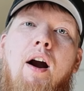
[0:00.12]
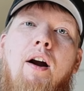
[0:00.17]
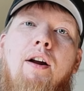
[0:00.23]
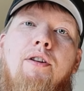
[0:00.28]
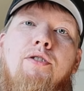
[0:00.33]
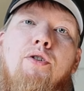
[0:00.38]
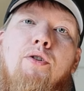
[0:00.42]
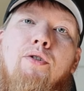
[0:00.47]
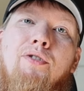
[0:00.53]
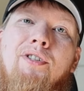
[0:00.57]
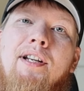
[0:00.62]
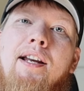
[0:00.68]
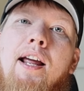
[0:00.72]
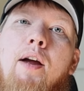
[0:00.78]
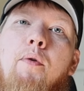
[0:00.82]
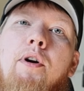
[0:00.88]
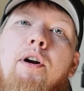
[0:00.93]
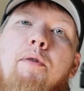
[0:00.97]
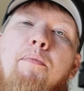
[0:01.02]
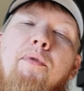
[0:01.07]
All right, so
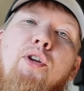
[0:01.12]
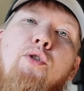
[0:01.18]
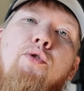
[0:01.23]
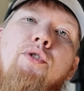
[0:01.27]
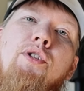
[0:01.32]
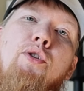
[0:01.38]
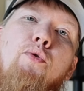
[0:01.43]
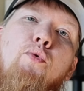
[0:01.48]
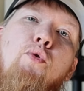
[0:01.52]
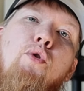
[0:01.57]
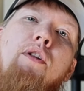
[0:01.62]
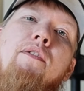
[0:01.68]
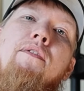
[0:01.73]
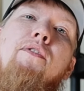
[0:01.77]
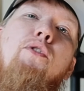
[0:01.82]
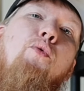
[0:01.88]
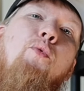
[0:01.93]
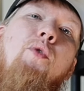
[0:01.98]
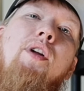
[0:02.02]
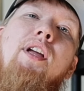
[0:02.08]
today we're gonna to be using the rule
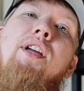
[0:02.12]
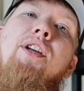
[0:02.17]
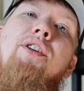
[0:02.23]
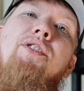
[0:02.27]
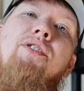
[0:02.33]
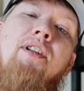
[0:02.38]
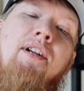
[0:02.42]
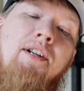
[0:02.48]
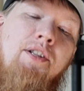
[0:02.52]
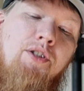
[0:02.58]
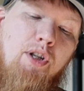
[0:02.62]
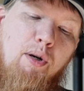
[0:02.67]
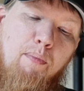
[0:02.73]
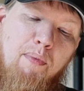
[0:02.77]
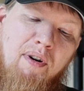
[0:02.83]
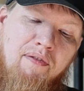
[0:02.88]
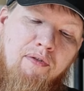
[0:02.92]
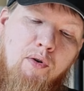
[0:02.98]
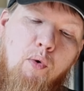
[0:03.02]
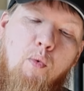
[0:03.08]
of threes to
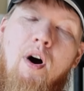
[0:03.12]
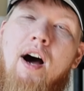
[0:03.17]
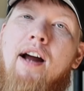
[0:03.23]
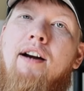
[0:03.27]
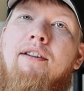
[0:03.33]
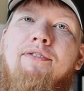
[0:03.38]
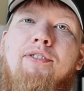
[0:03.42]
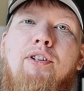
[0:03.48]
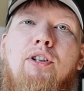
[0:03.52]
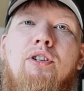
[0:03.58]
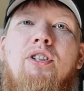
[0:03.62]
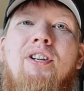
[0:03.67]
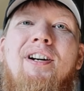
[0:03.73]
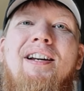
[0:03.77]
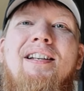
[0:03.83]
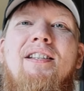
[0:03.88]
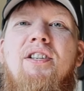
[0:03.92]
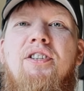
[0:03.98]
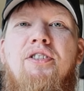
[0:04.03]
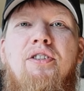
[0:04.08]
determine if a water
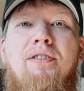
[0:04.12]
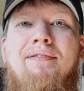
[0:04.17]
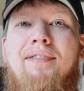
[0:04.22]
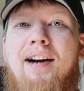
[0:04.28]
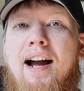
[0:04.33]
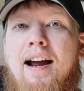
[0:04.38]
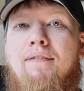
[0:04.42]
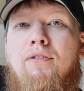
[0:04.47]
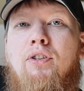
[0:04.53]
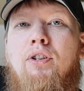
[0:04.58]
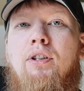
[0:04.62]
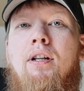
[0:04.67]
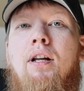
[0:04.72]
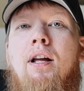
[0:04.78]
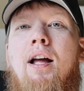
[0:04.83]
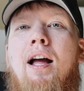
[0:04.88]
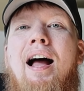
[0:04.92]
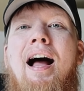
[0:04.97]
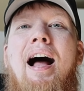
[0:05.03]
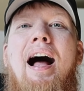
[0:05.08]
filter is a survival
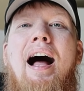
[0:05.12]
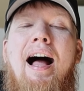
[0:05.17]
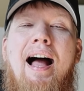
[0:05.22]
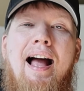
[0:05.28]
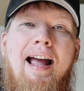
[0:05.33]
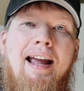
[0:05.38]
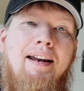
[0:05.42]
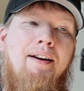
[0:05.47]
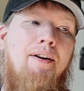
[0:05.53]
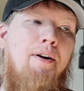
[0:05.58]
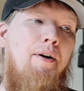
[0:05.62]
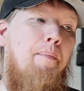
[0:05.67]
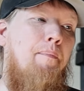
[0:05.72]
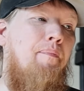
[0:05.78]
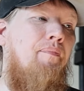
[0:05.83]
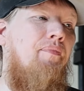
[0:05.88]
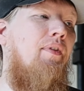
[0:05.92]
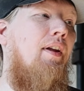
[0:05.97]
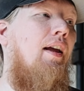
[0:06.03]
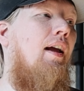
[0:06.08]

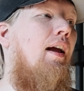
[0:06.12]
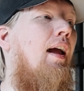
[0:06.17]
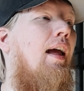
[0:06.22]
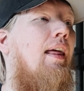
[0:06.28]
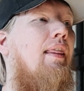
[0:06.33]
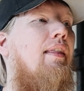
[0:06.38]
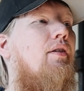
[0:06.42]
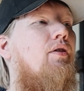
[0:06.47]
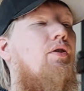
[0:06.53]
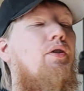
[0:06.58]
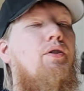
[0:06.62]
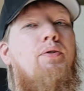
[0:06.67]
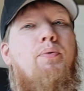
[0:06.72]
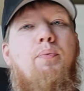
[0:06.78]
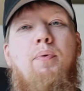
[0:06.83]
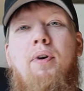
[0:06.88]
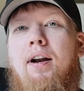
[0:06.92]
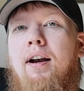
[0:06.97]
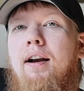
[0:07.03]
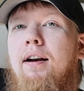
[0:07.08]
item. And this
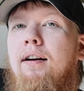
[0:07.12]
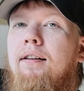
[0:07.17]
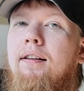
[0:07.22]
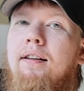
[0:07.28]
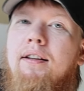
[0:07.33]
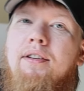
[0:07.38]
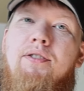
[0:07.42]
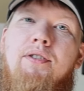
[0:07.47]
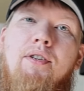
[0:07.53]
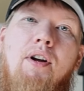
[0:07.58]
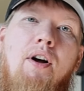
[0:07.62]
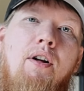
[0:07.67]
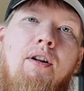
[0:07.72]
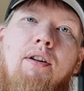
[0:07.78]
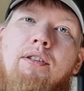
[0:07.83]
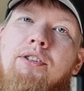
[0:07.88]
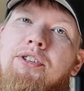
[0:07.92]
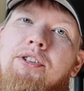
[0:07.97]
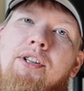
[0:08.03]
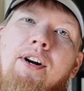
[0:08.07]
is where this
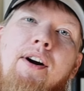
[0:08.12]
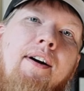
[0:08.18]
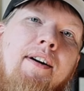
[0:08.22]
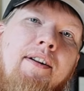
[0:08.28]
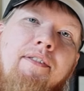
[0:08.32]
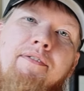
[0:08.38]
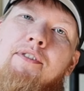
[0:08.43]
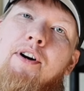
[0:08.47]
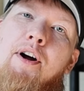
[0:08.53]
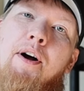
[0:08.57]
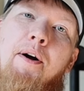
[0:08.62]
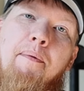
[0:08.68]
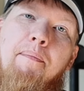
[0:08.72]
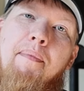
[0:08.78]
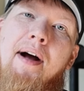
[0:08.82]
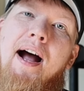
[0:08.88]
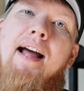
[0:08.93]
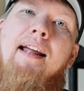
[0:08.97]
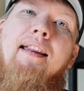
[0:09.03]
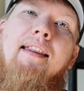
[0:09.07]
all started
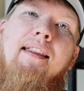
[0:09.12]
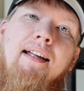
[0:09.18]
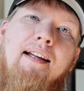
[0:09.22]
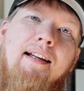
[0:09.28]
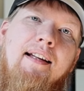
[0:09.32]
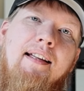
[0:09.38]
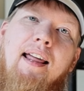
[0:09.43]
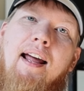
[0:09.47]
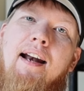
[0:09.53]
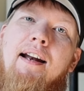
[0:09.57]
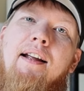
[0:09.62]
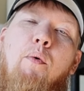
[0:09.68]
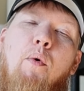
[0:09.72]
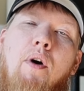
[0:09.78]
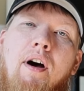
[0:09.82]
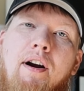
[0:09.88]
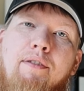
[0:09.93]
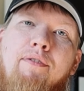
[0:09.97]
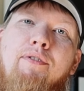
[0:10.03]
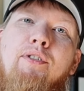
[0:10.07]
from. I think that a
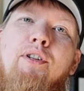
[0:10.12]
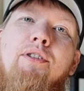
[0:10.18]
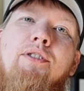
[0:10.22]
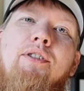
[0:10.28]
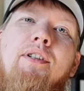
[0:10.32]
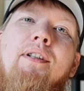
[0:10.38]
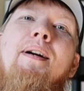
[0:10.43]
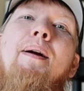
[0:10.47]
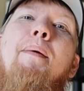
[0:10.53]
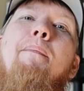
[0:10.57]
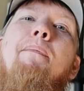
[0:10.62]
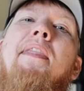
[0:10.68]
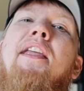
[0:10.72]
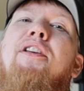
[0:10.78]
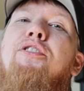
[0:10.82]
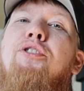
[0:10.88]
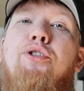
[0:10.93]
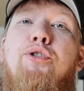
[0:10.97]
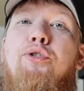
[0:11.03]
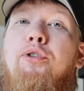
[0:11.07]
water filter
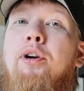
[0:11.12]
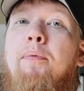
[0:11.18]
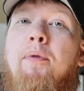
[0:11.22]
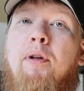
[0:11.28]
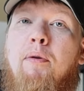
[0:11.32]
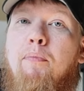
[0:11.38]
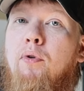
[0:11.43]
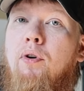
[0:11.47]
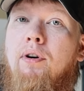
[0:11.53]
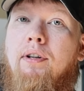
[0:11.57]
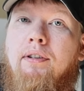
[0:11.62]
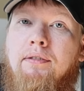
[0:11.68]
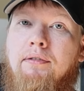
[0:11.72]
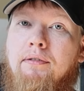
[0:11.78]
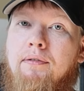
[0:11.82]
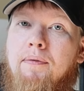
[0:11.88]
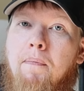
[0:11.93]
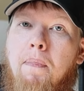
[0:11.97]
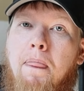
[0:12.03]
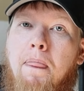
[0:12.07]
is extremely important.